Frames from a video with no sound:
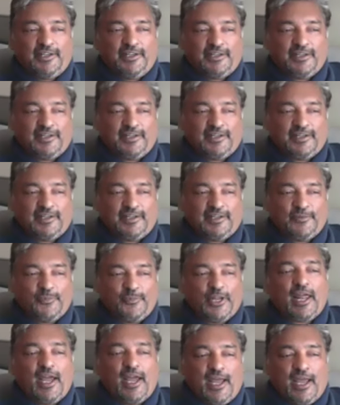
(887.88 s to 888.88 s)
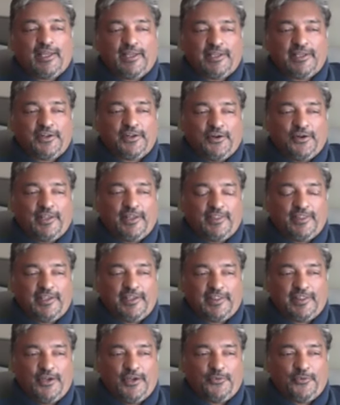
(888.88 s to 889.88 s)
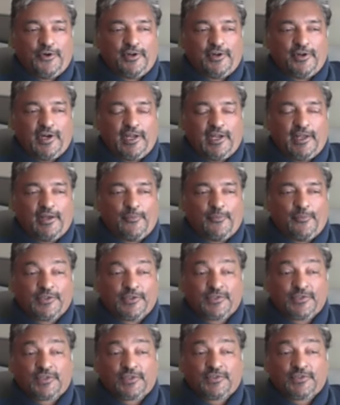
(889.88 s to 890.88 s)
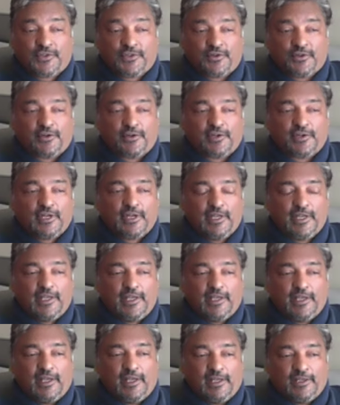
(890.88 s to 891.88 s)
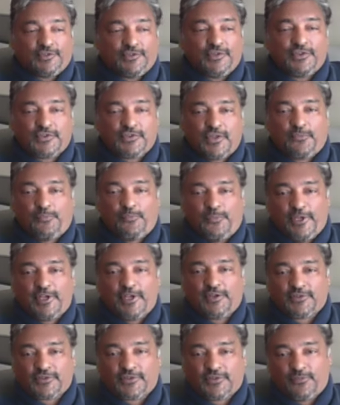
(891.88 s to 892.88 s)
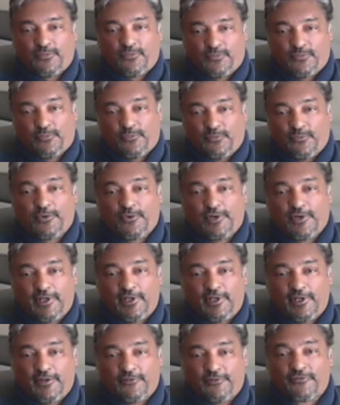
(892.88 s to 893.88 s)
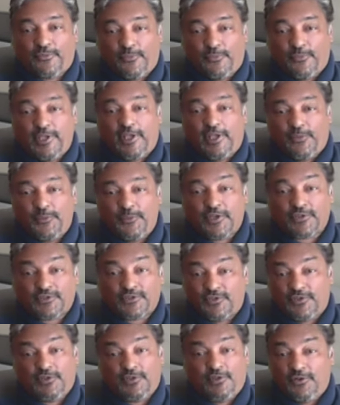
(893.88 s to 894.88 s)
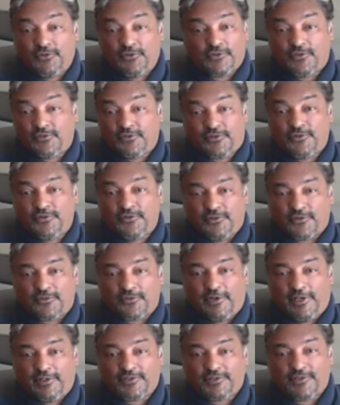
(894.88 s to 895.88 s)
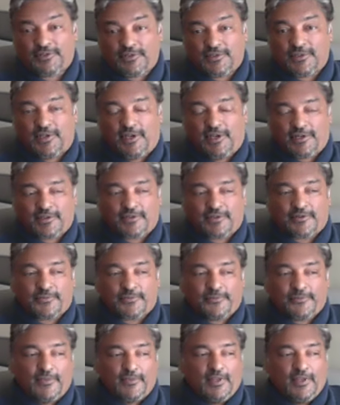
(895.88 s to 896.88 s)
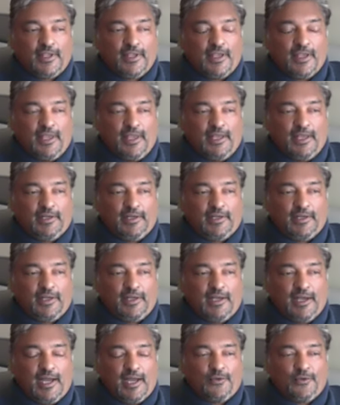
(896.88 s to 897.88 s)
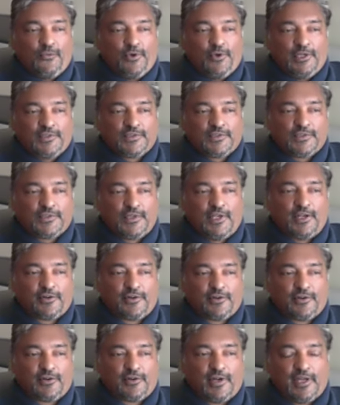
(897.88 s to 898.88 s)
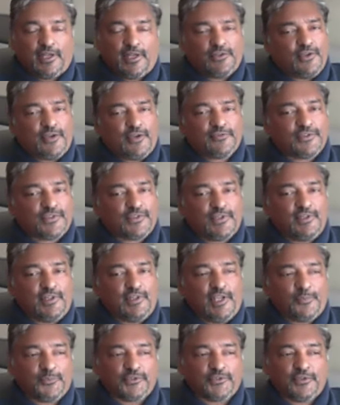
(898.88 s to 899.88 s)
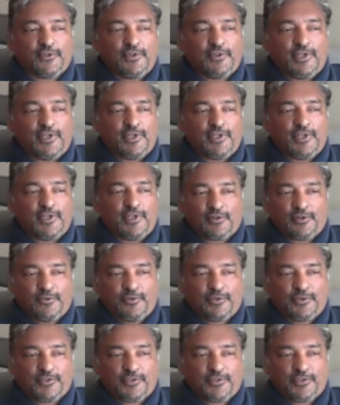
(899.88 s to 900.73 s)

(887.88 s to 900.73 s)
I think they were, my sister, she's the biggest worry for me, because she knows the truth, right? She's the doctor. And I once sent her, you haven't seen the episode yet, so I don't want to